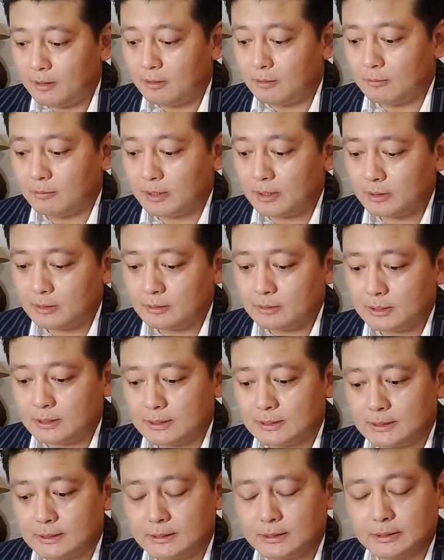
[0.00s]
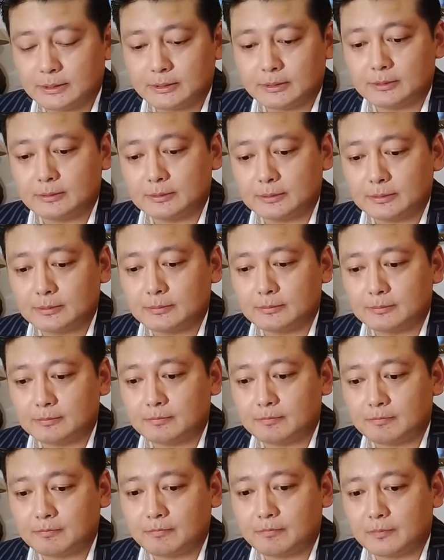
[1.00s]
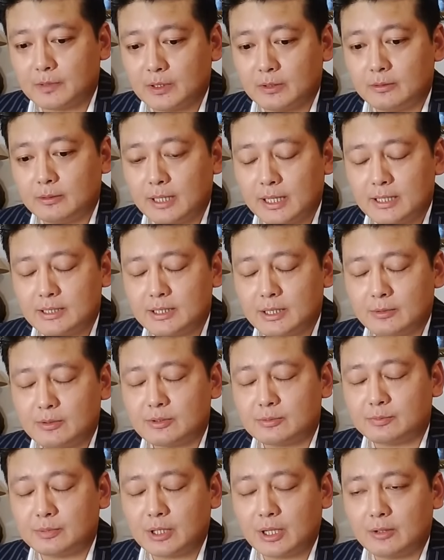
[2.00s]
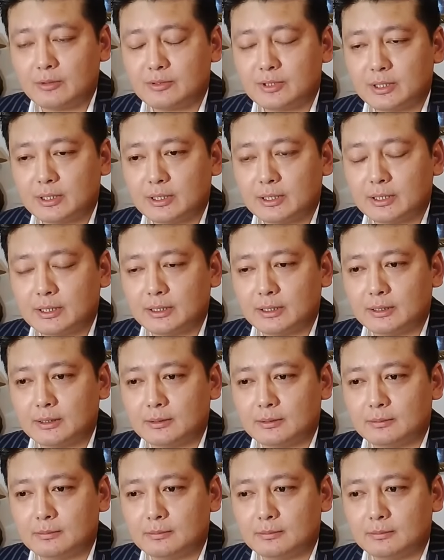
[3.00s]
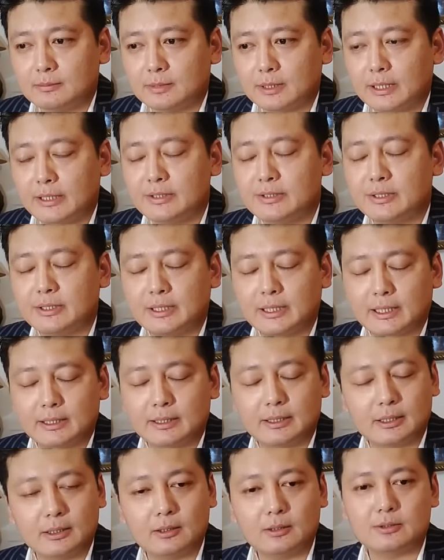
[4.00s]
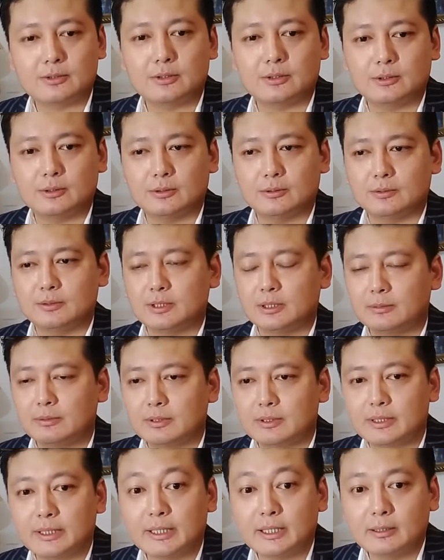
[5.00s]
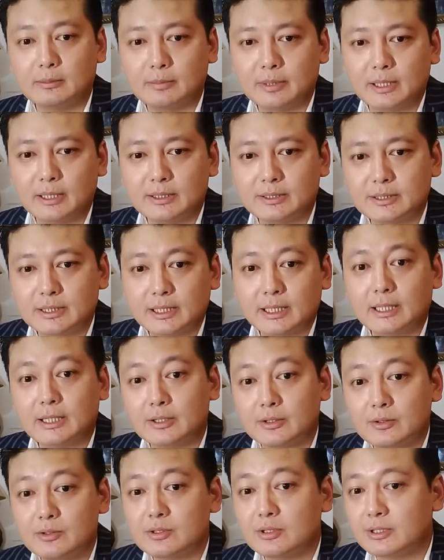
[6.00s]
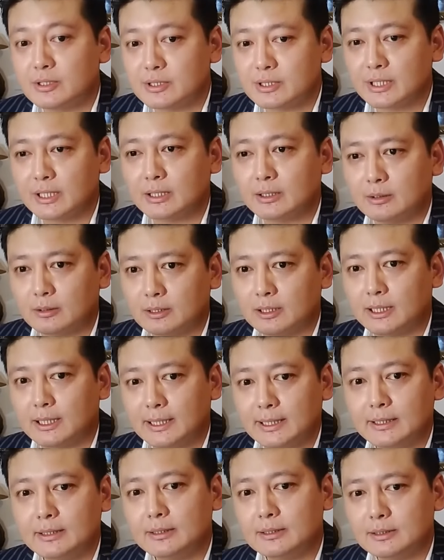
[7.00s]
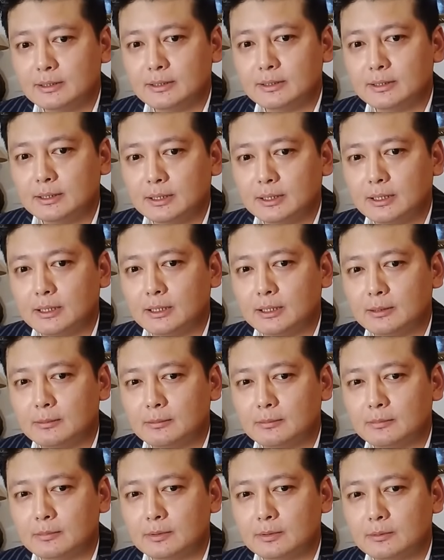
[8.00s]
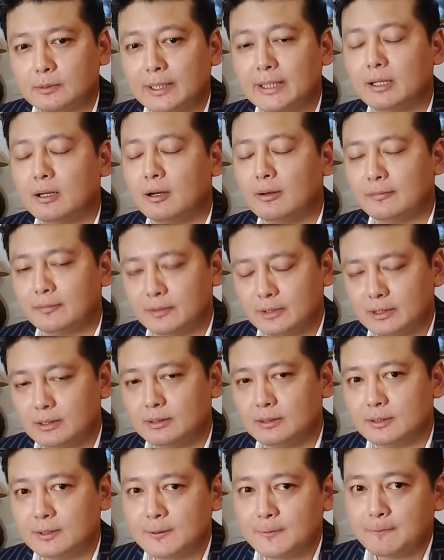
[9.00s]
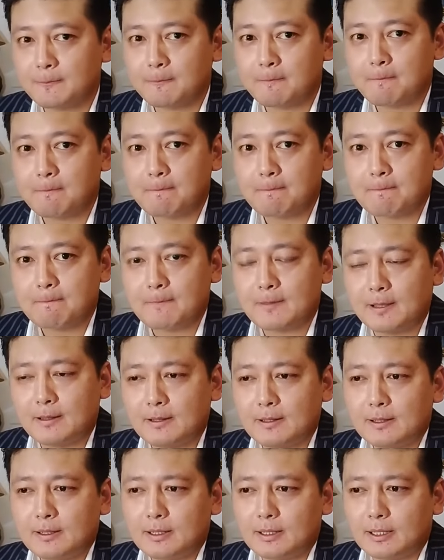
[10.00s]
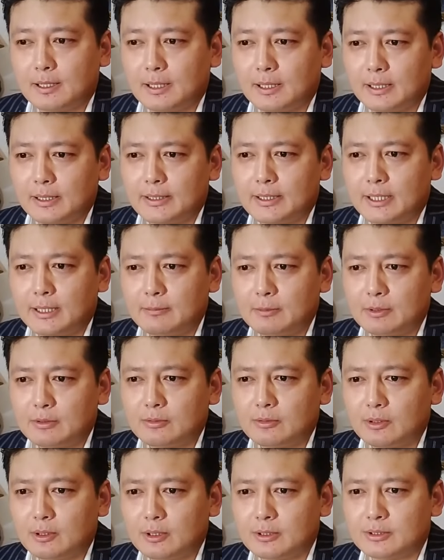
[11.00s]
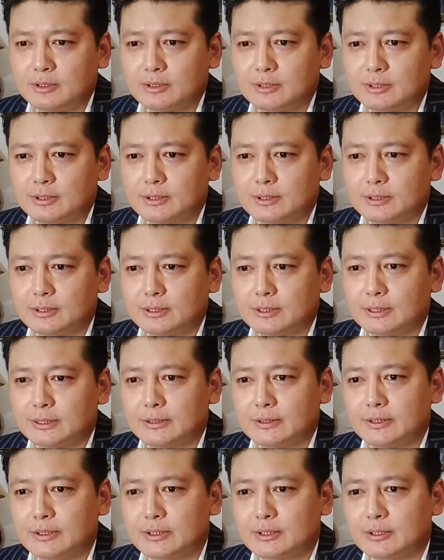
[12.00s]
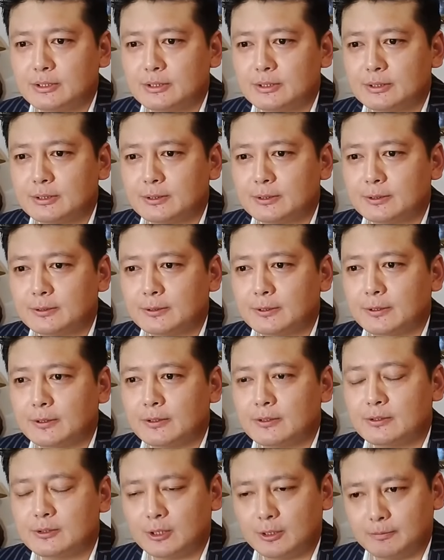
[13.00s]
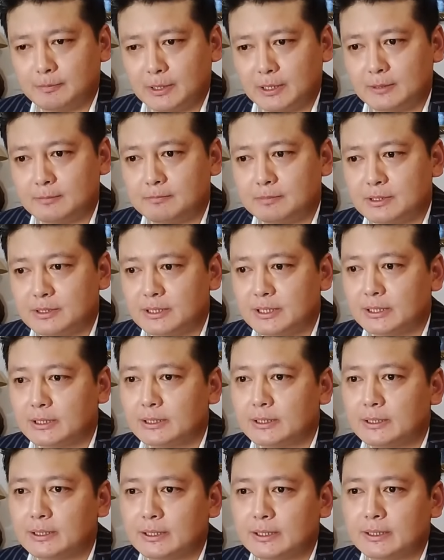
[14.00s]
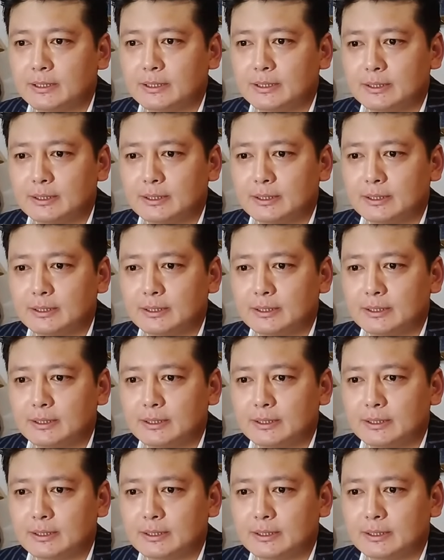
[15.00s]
Well, as I was browsing the internet and also some of the database that I usually check online, uh, quite often, I came across this topic particularly,